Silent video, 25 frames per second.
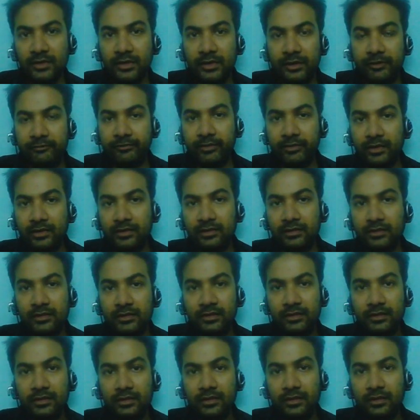wherein
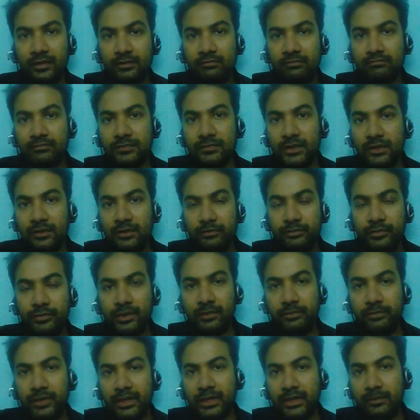the bill
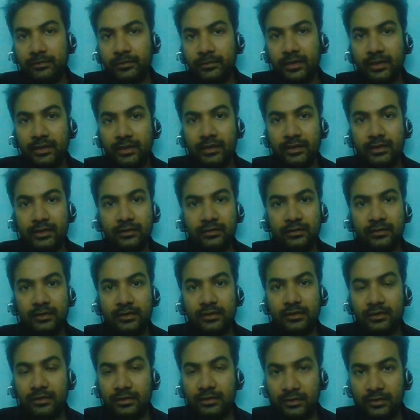became
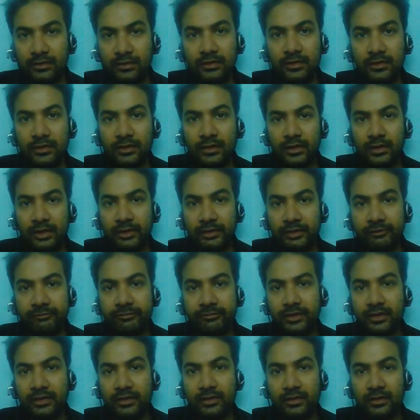a definite
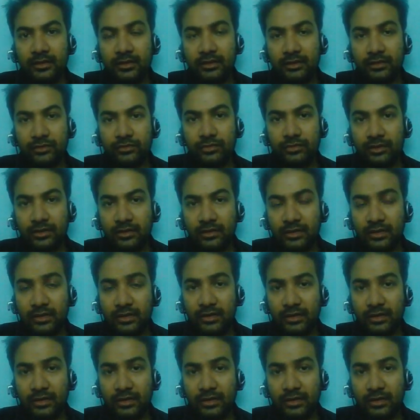good